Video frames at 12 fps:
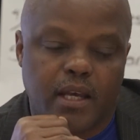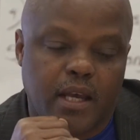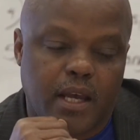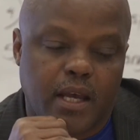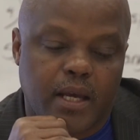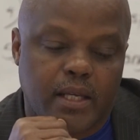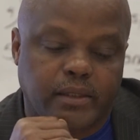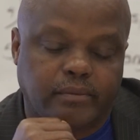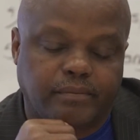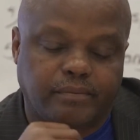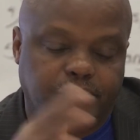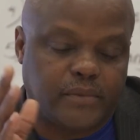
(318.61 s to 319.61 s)

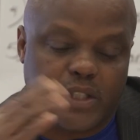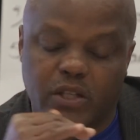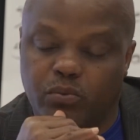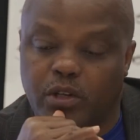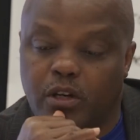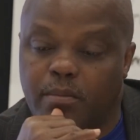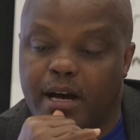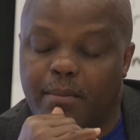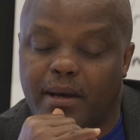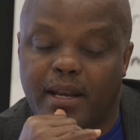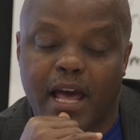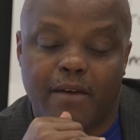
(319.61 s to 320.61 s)
and just went on about
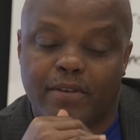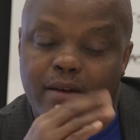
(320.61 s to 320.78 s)
my life.